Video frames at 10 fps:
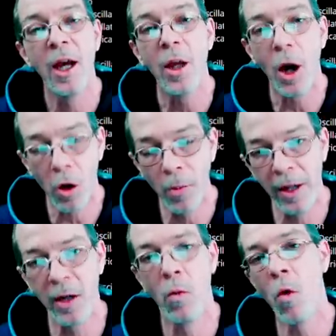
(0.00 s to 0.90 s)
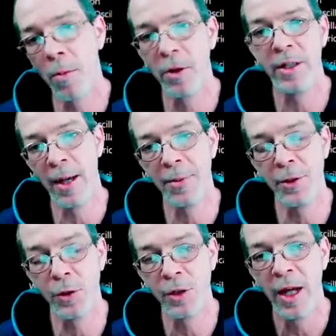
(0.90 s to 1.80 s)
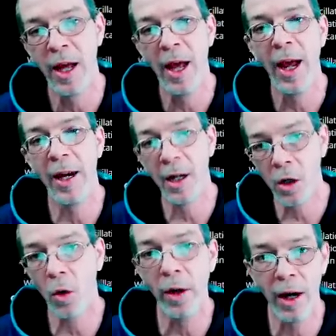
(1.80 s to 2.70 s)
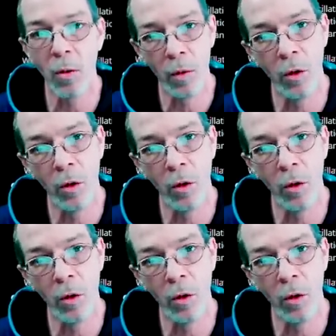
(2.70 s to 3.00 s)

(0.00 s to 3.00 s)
y'all gonna be in a warmer temperatures, and the cold air will